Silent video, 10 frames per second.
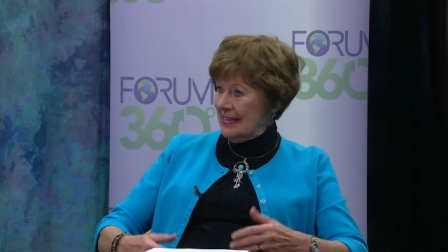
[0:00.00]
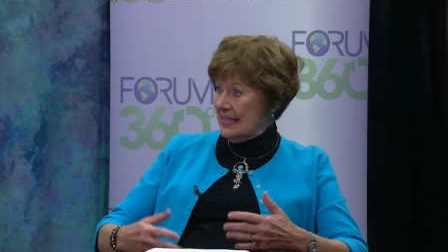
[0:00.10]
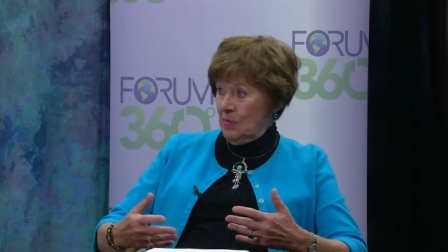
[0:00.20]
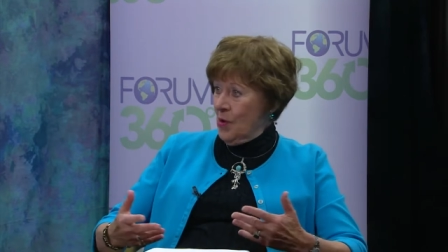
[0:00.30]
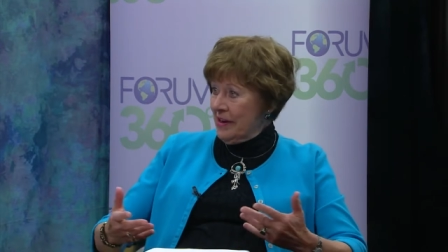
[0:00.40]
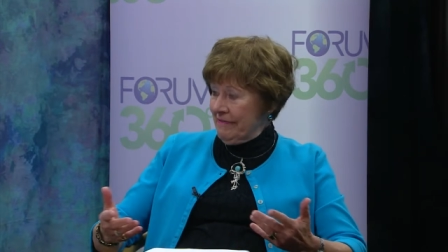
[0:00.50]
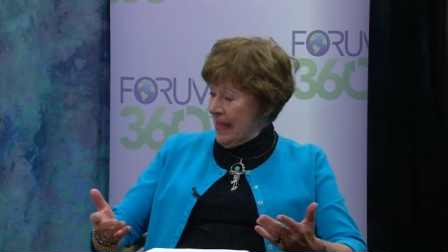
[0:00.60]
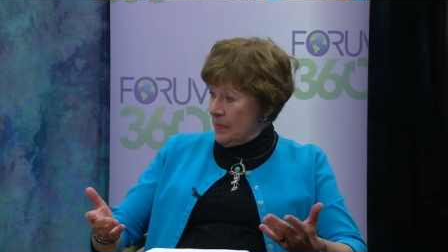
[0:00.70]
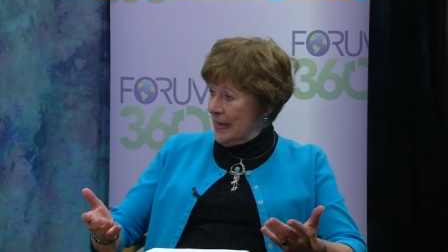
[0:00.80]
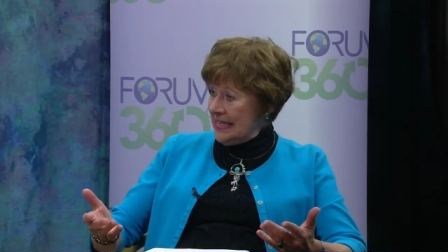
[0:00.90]
someone
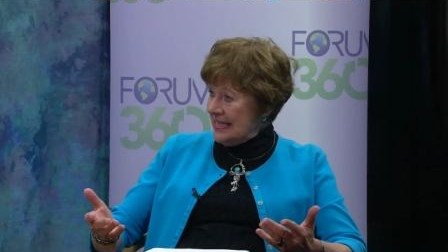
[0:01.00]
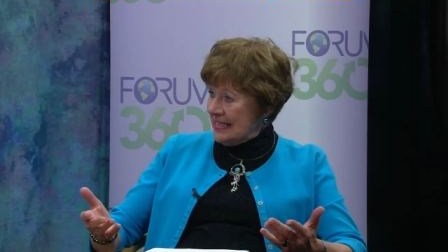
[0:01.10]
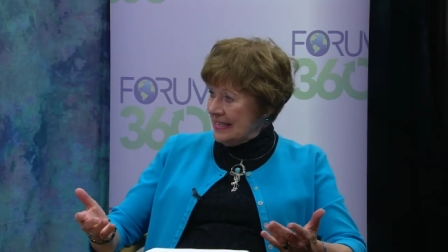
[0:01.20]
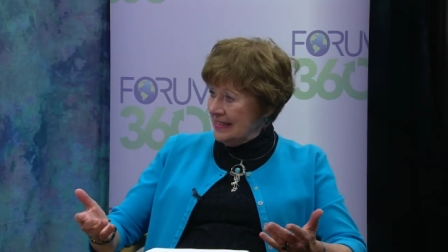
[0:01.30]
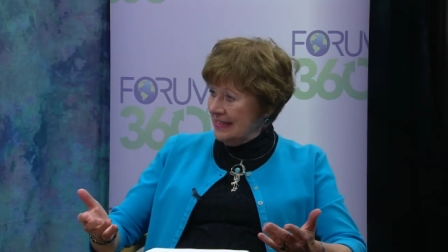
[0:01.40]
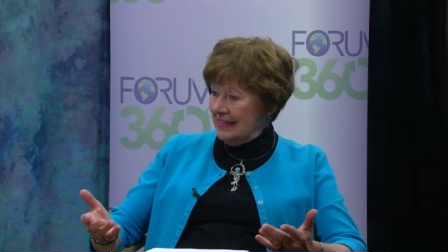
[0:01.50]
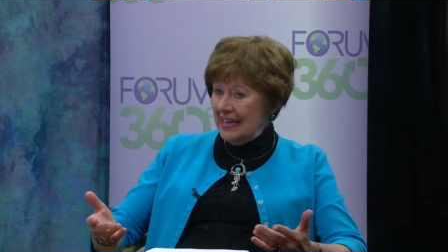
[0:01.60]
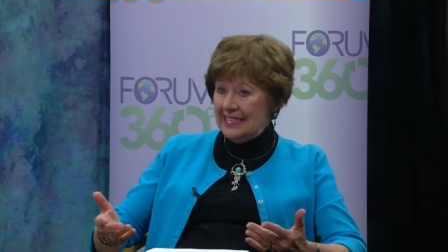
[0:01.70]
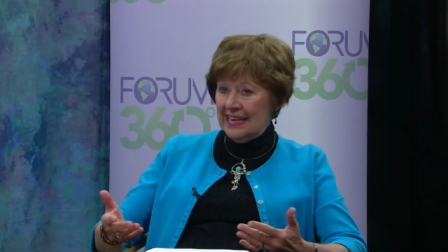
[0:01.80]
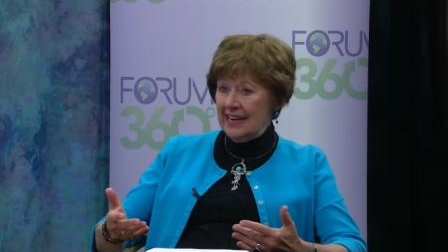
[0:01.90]
famous?
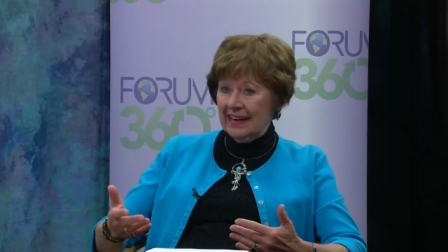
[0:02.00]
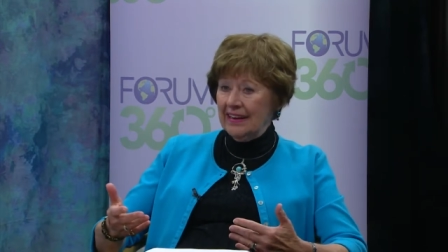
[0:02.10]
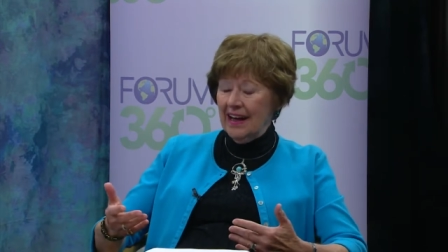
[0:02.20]
Is it a?